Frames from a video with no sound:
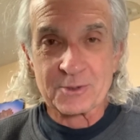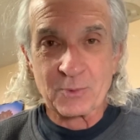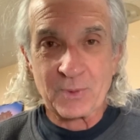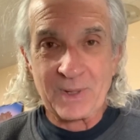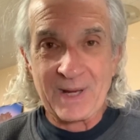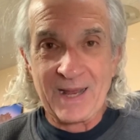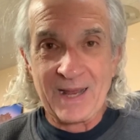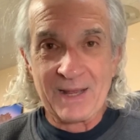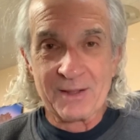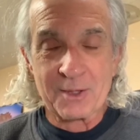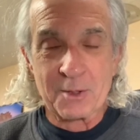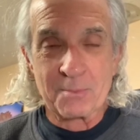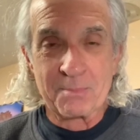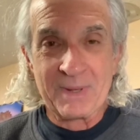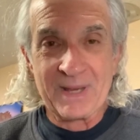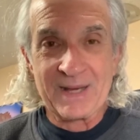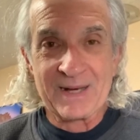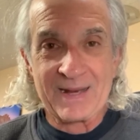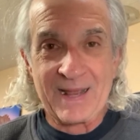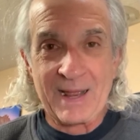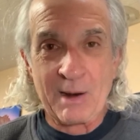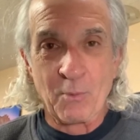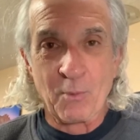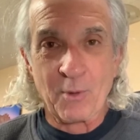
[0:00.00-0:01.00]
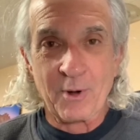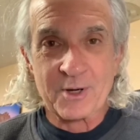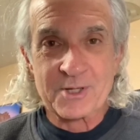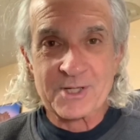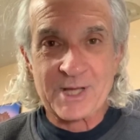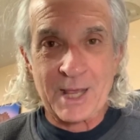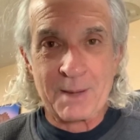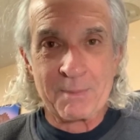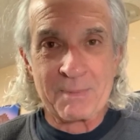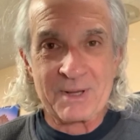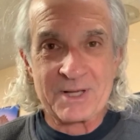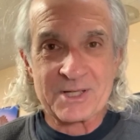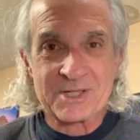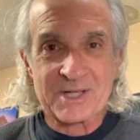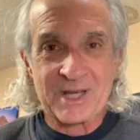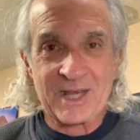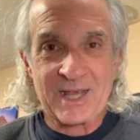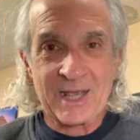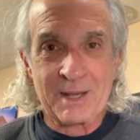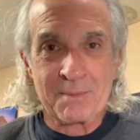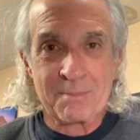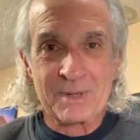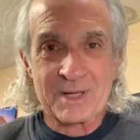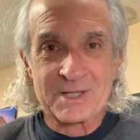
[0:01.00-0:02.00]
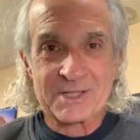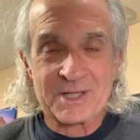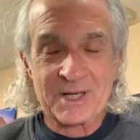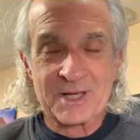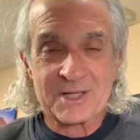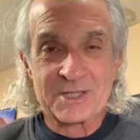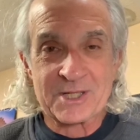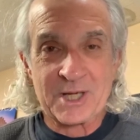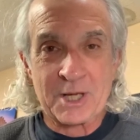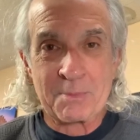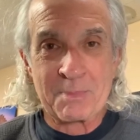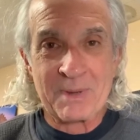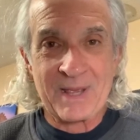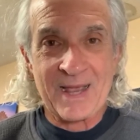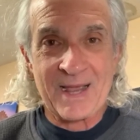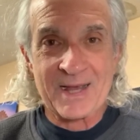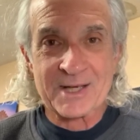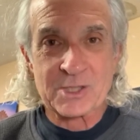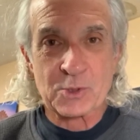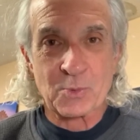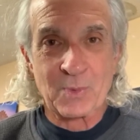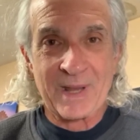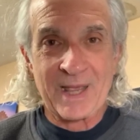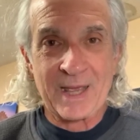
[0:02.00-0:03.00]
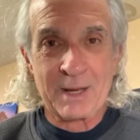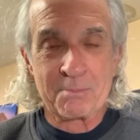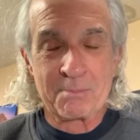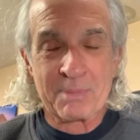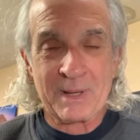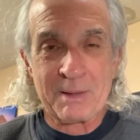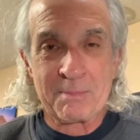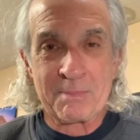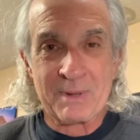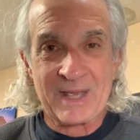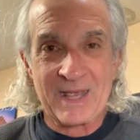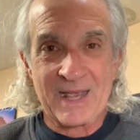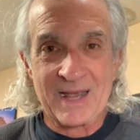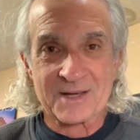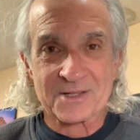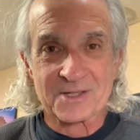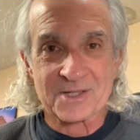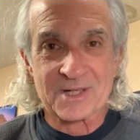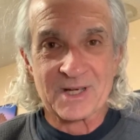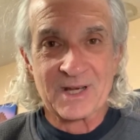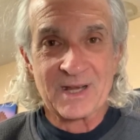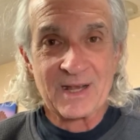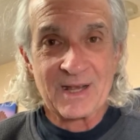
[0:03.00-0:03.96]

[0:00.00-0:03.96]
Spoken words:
We had the big networks, ABC, NBC, CBS, and we had PBS.